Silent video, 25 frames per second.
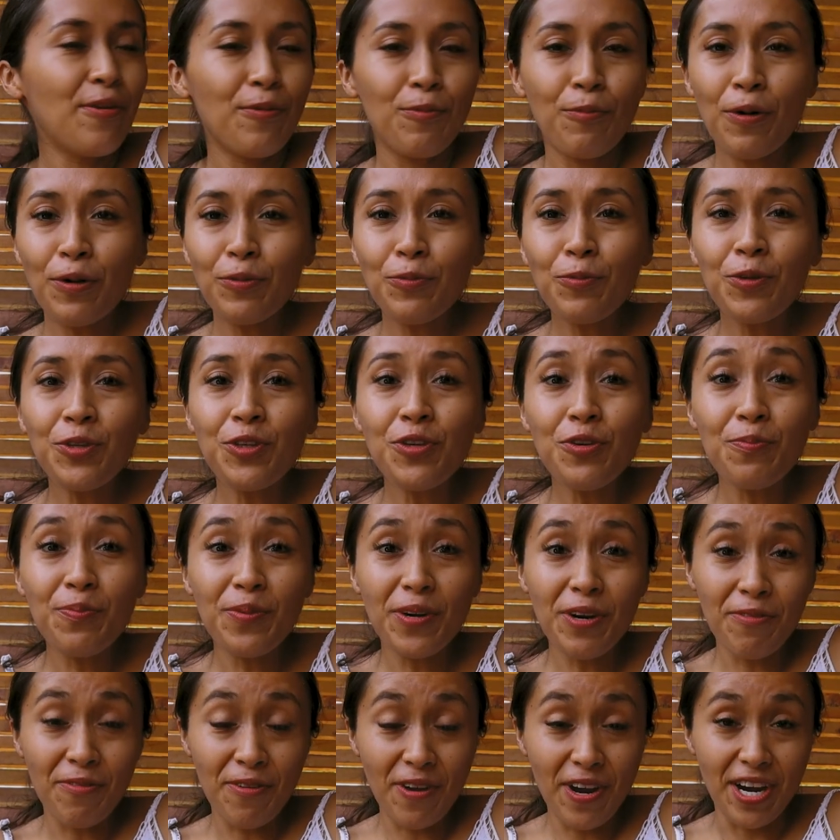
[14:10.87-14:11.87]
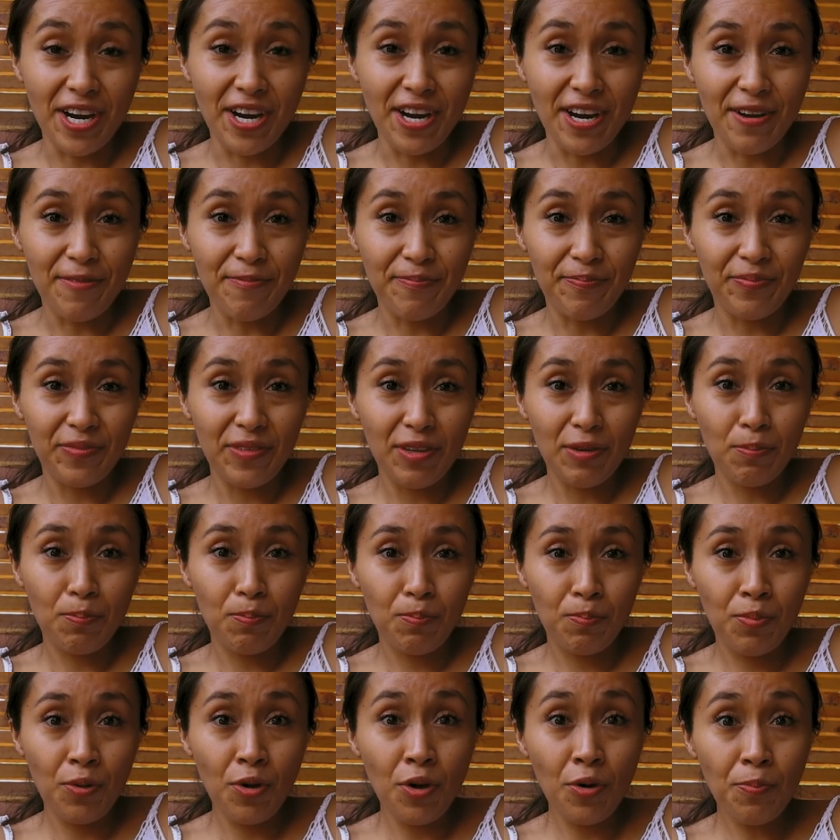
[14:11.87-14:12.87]
What would you prefer?
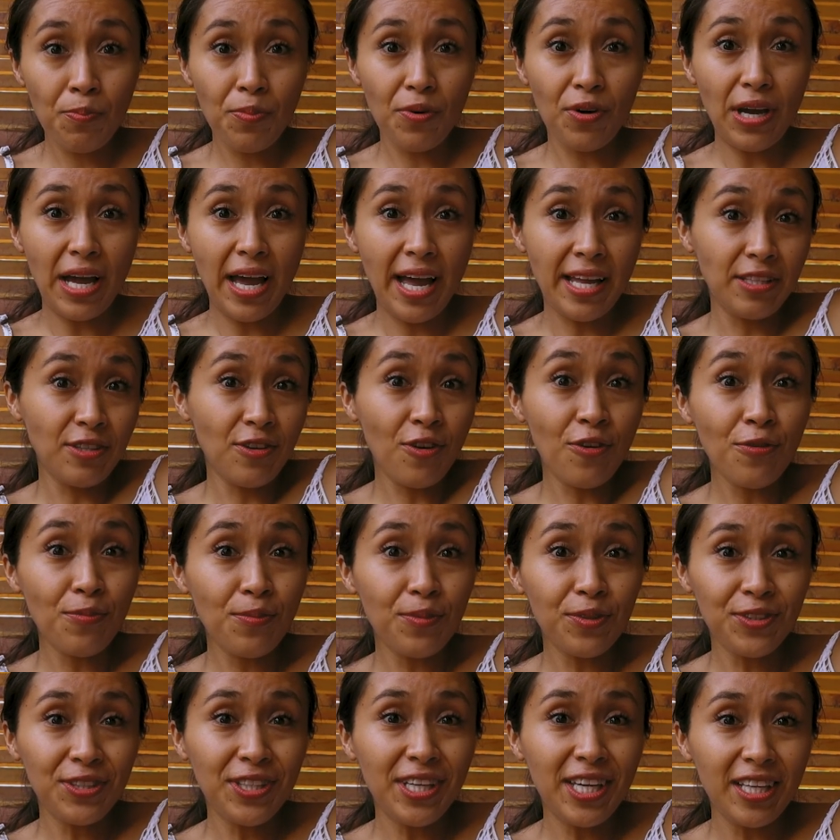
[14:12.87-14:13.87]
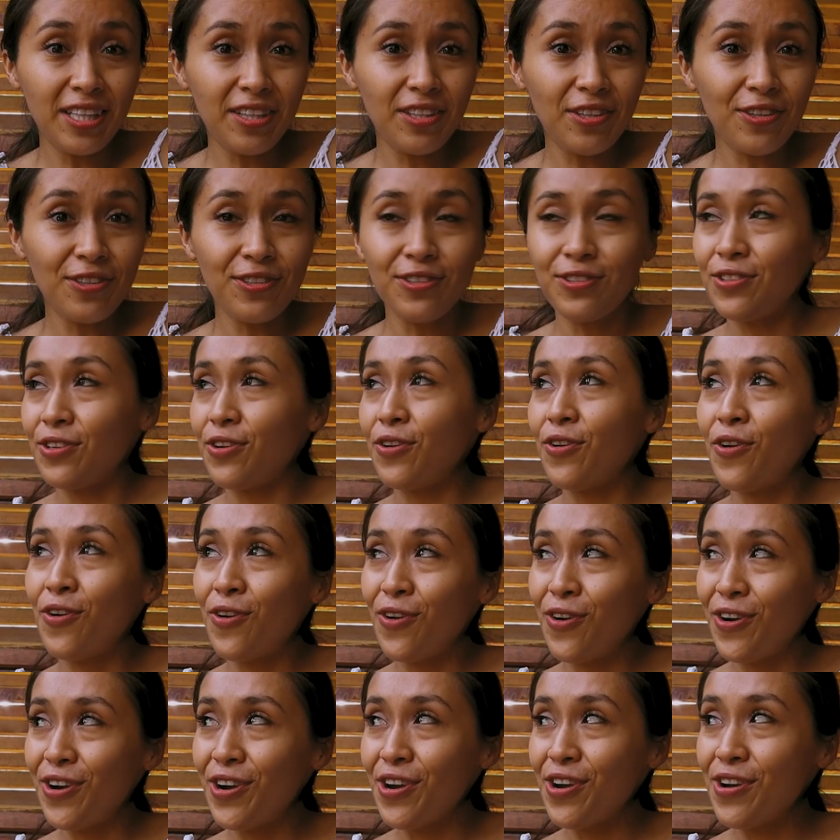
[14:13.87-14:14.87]
Poop and no mosquitoes
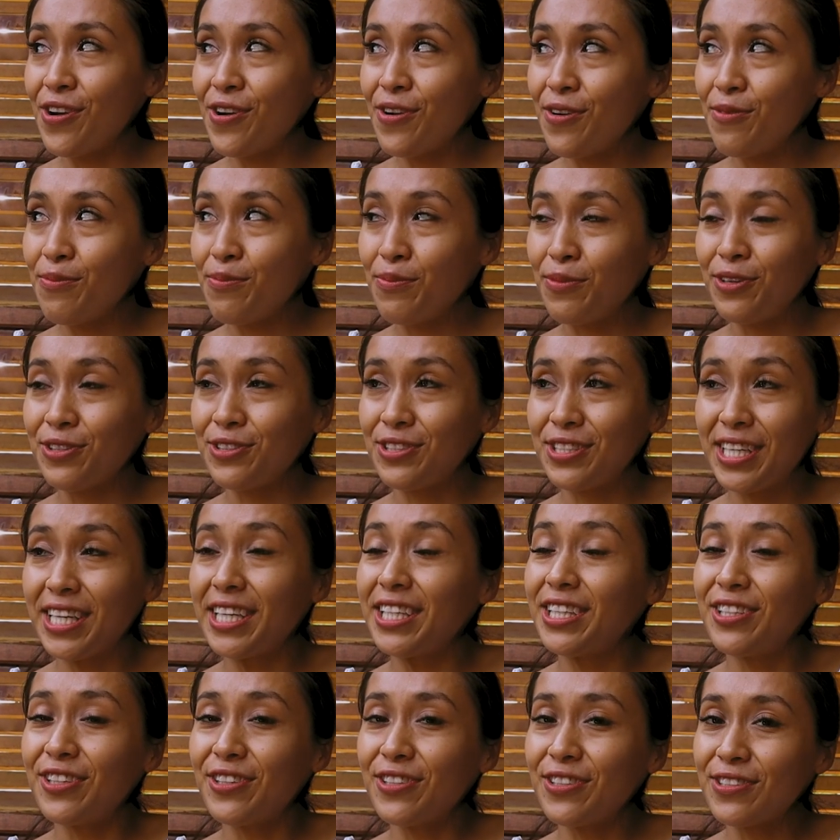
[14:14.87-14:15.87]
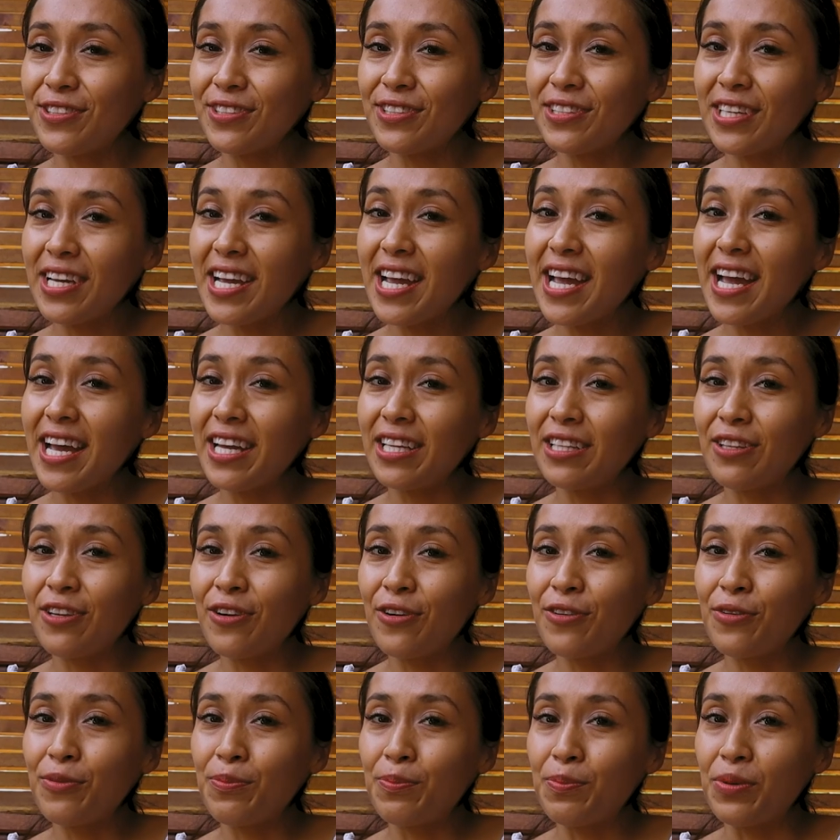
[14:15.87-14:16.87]
or mosquitoes and
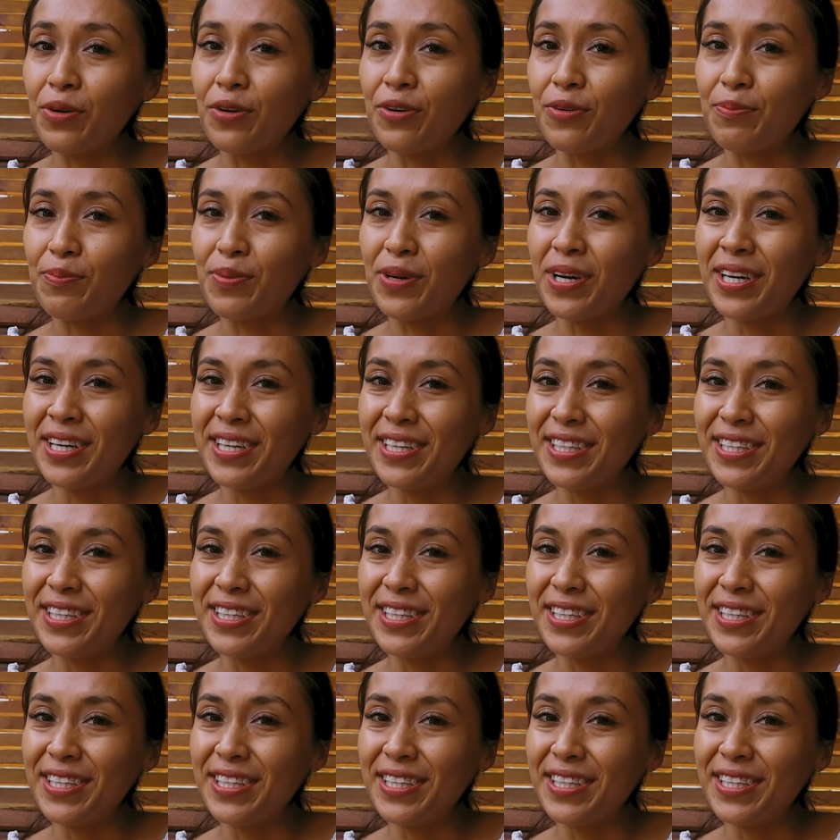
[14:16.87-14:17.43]
no poop?